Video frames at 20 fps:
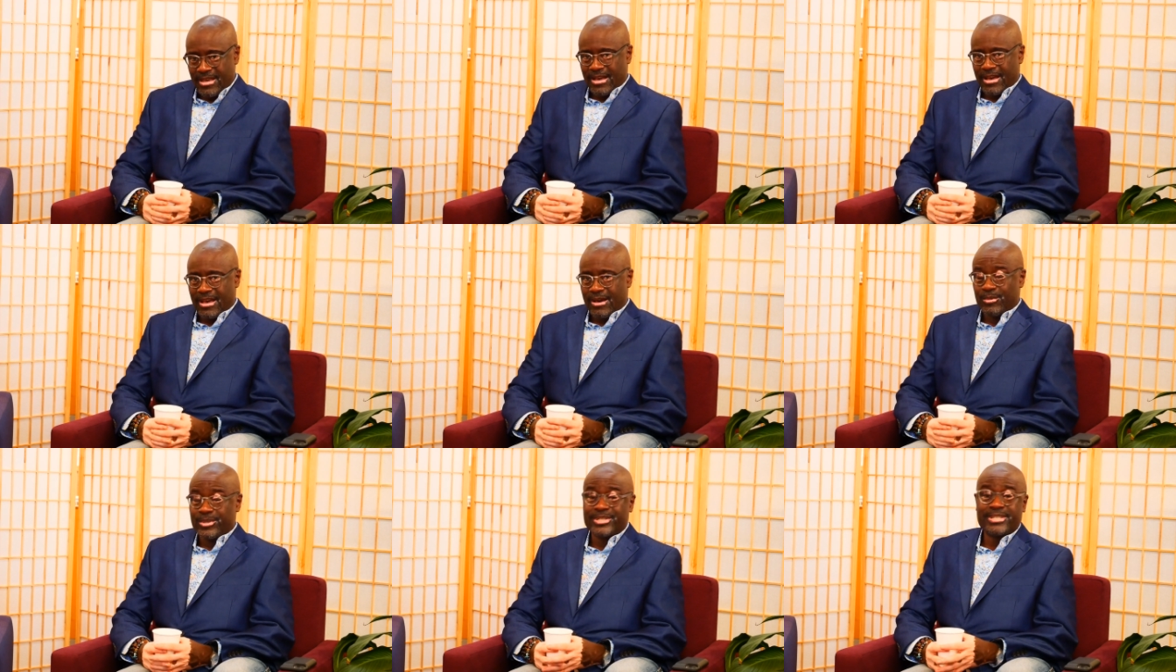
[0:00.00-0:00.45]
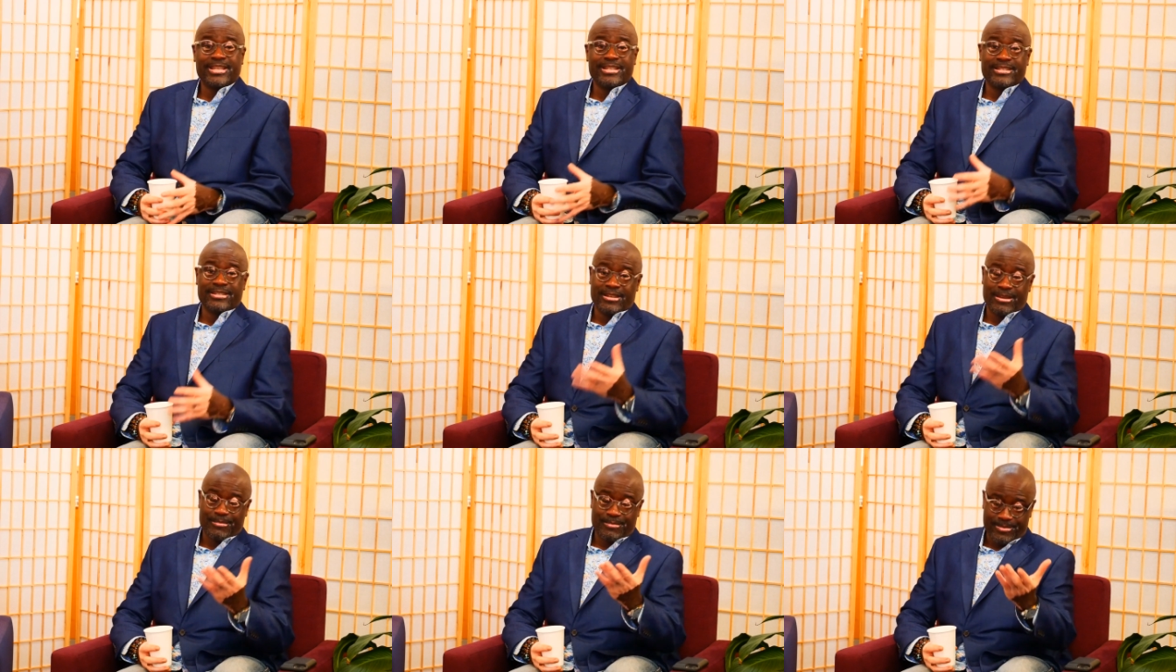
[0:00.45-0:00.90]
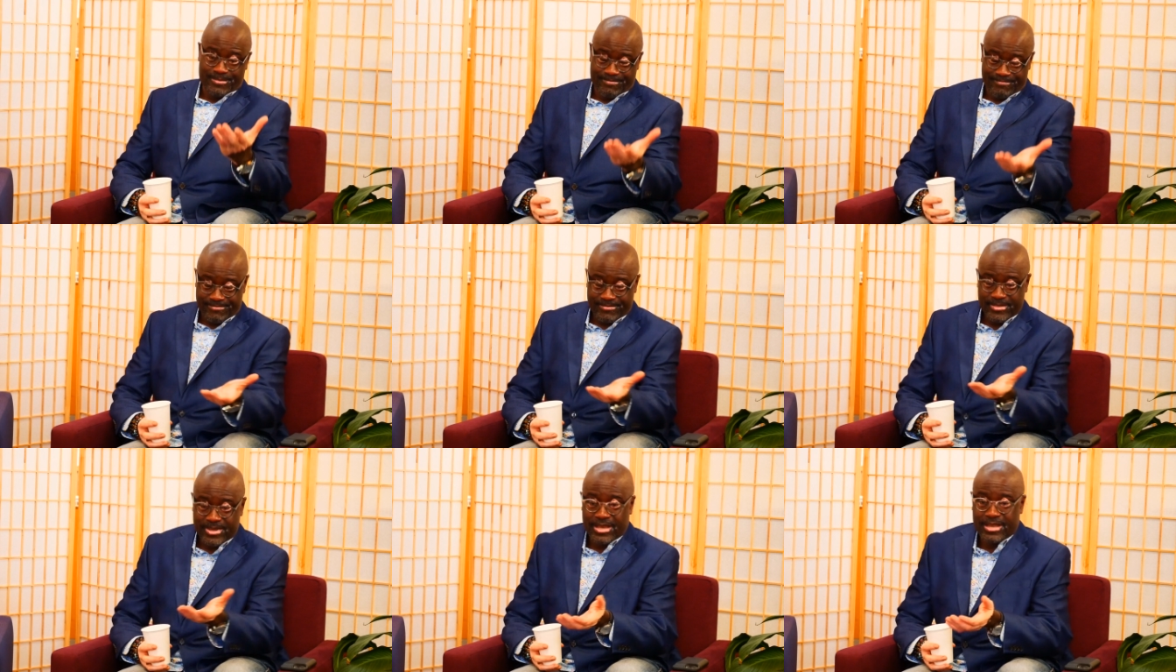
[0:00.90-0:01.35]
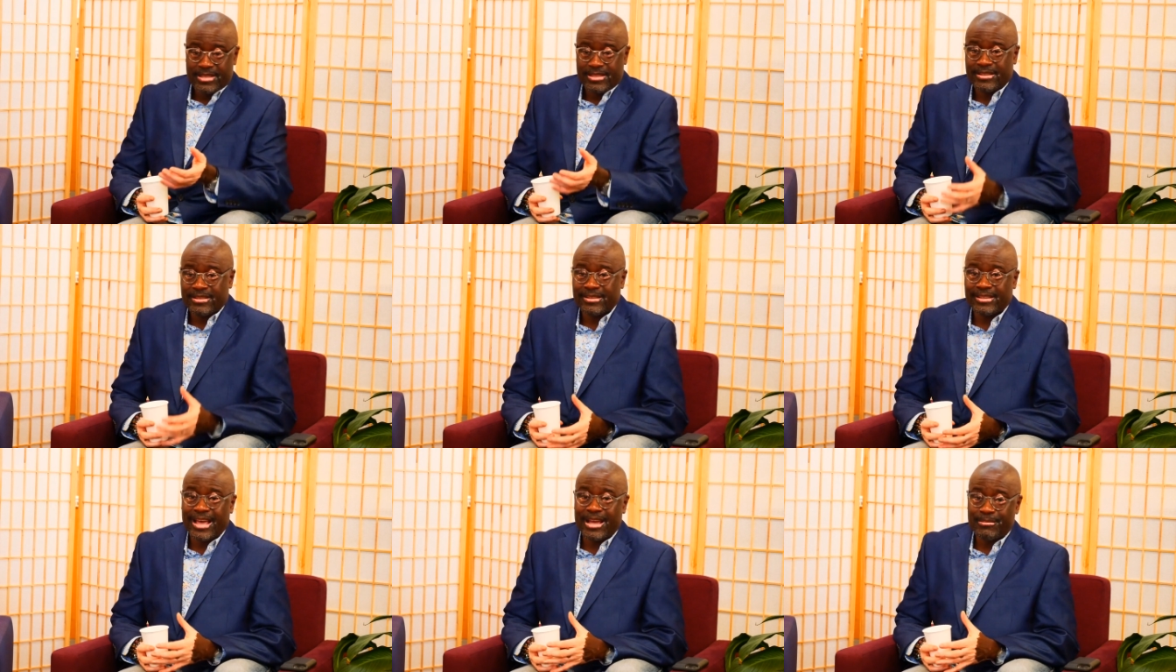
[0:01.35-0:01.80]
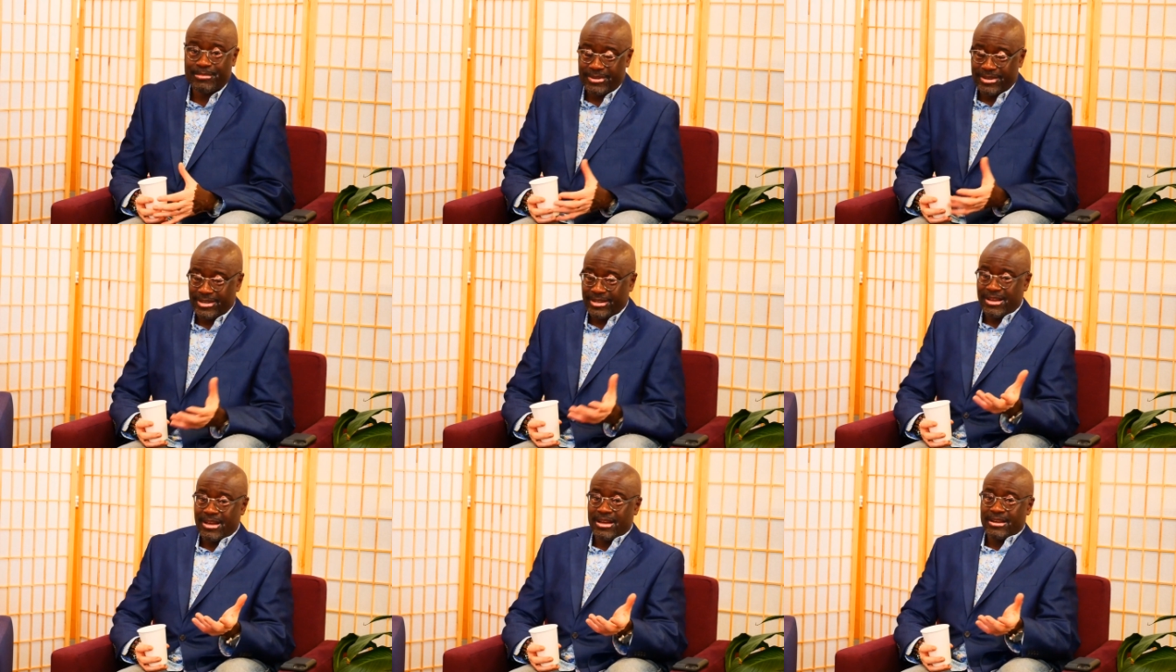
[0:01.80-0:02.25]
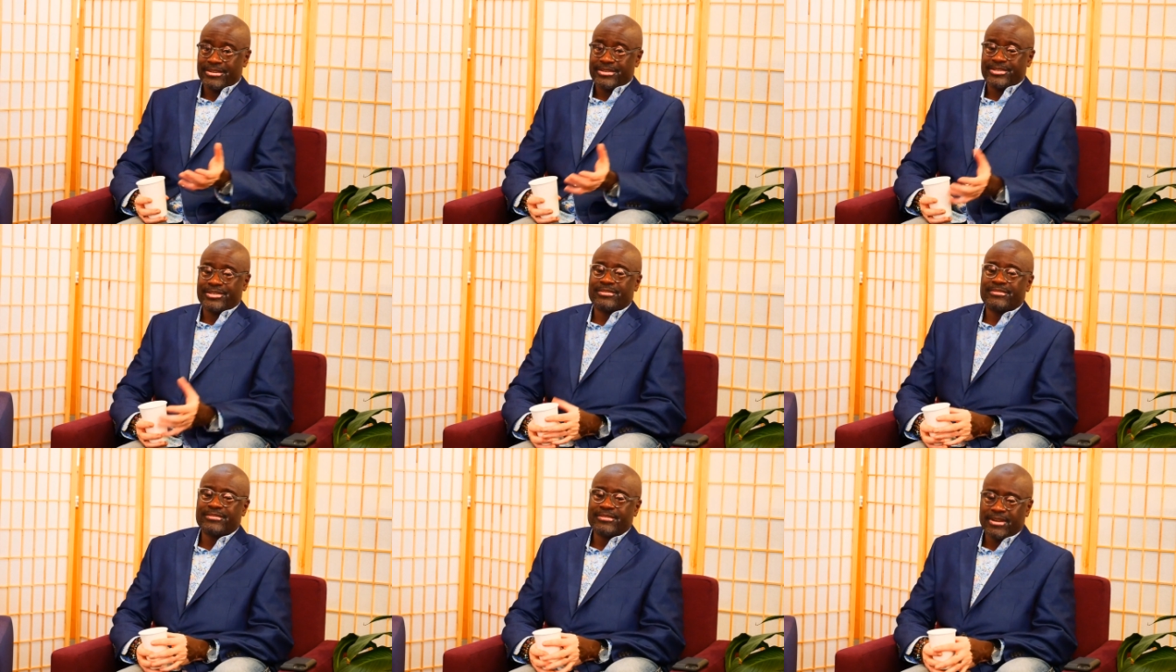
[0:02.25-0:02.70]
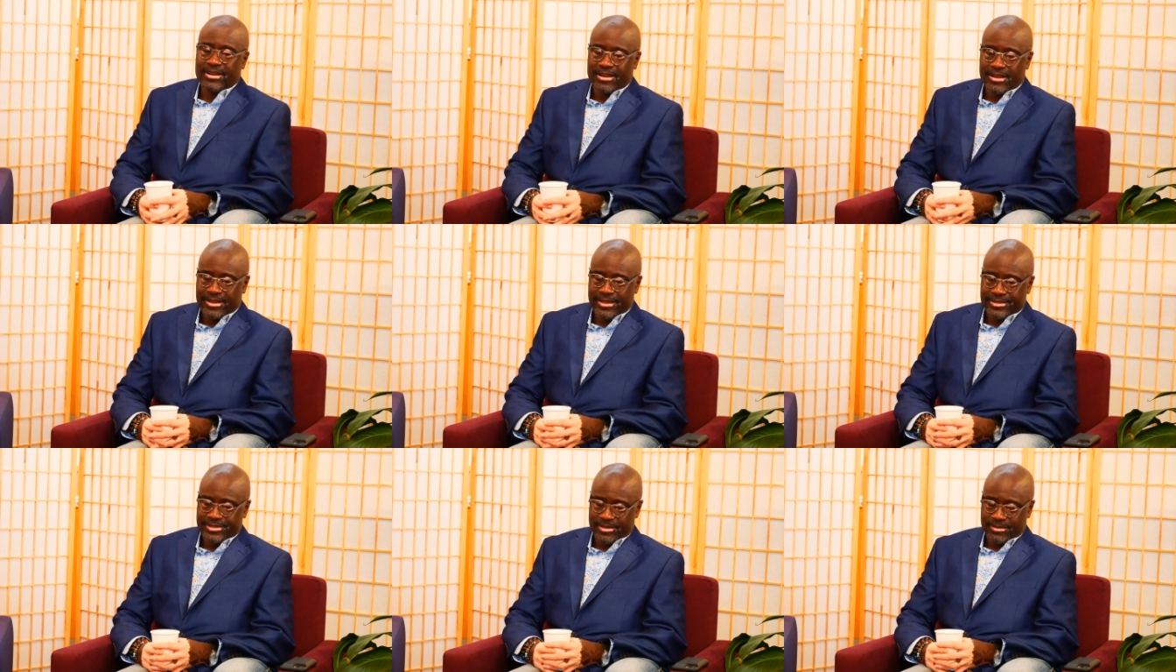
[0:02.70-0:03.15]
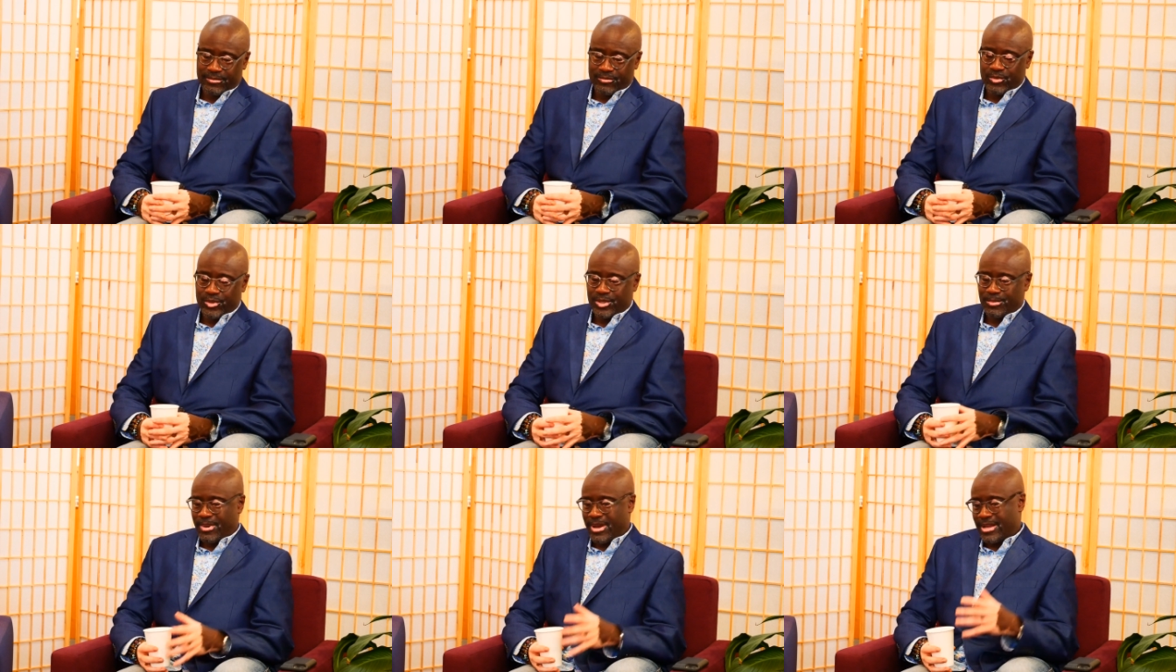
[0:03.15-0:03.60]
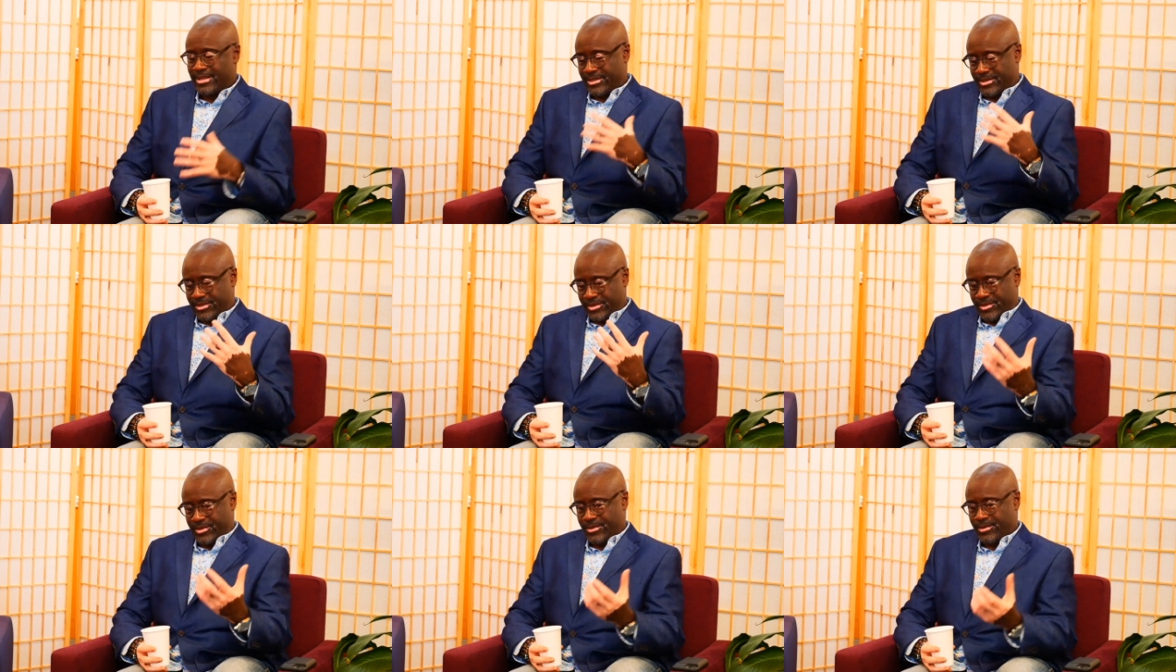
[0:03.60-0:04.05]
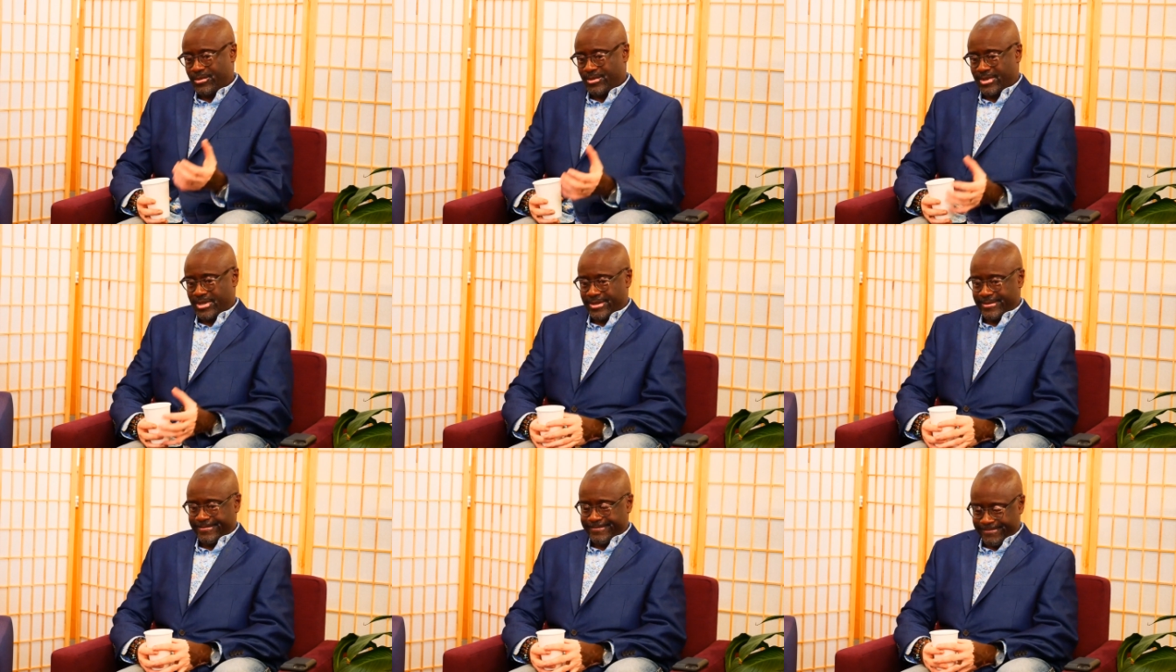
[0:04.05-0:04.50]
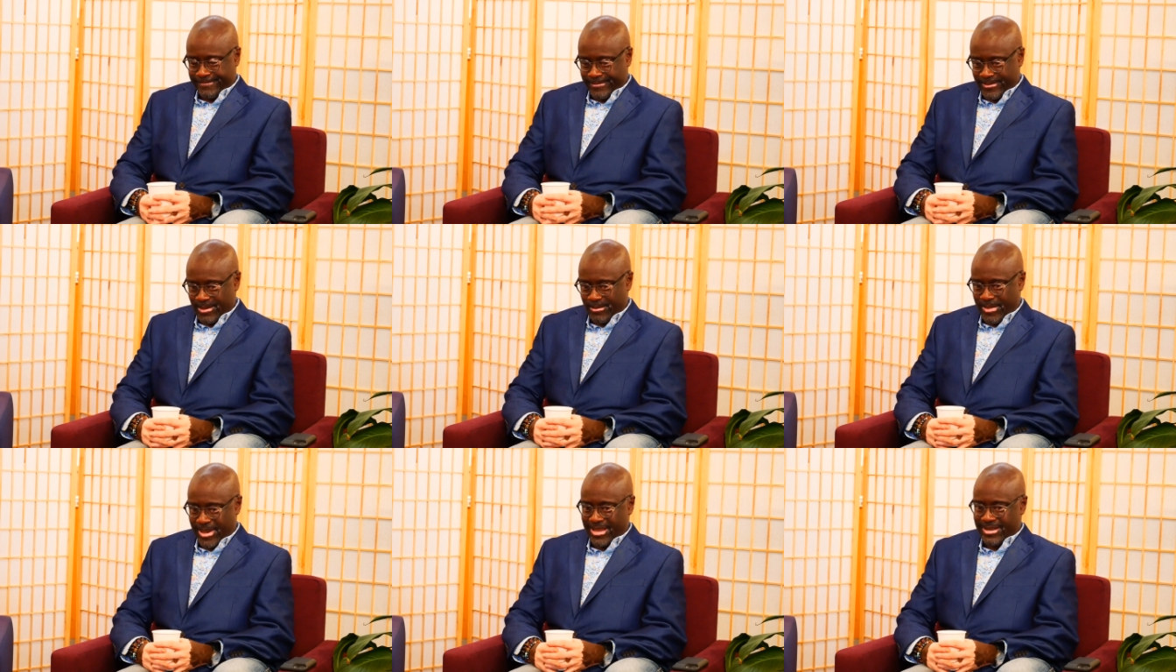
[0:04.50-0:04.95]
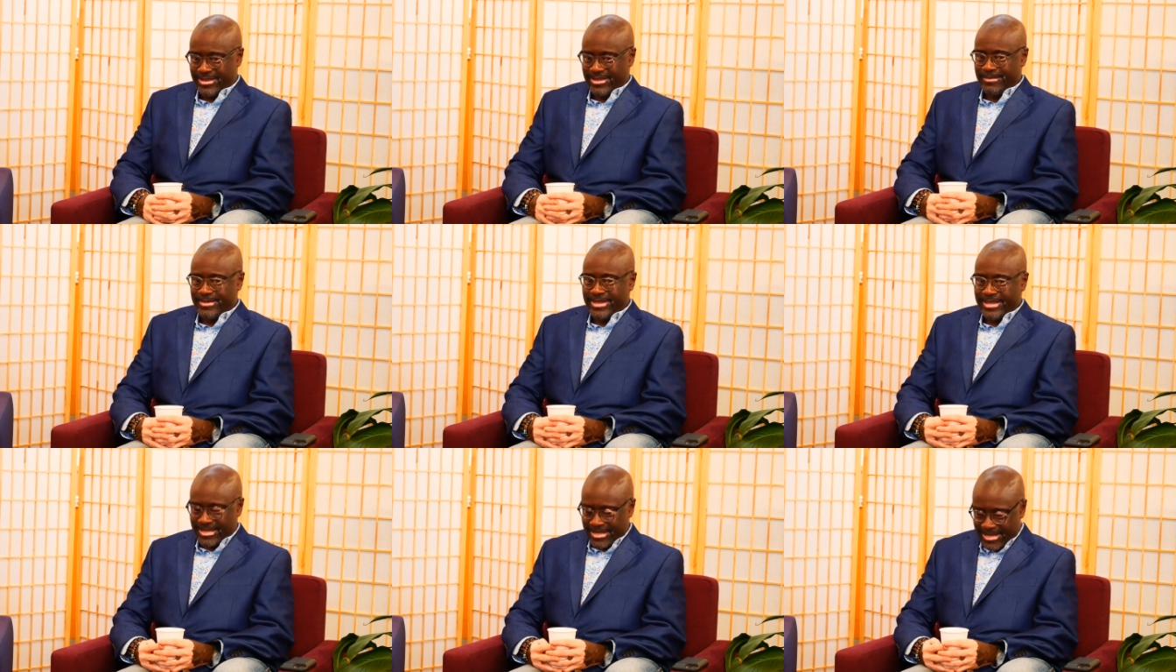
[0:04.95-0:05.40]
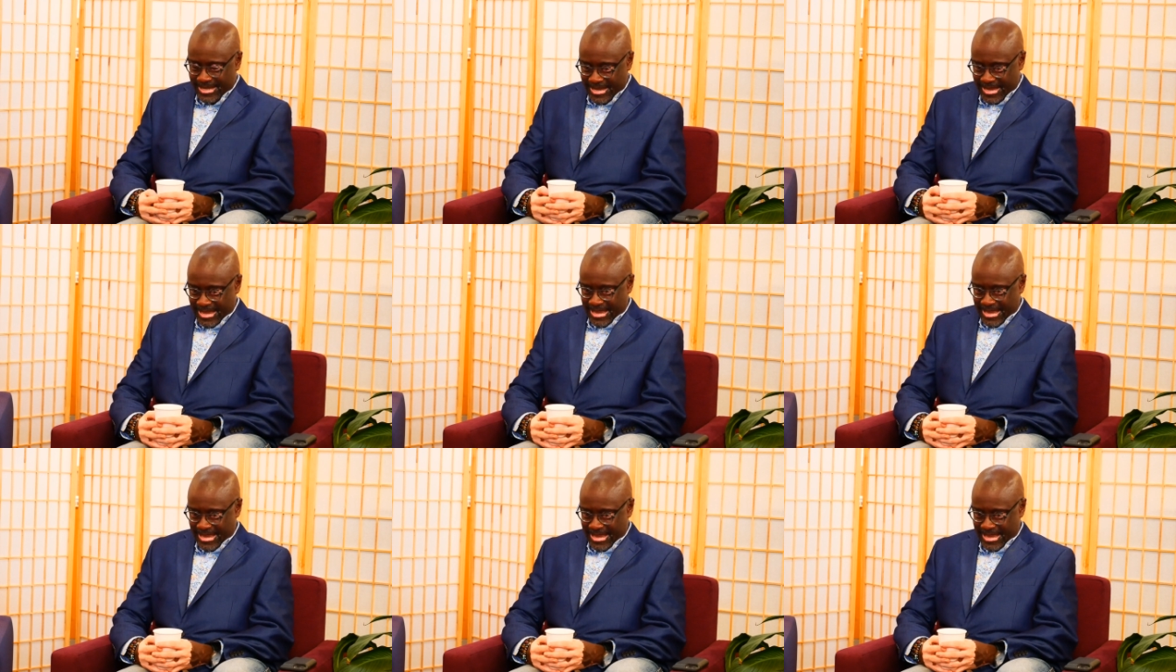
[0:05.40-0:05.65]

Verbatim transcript: uh, which ended up in the Library of Congress uh, as a response to uh, the pandemic.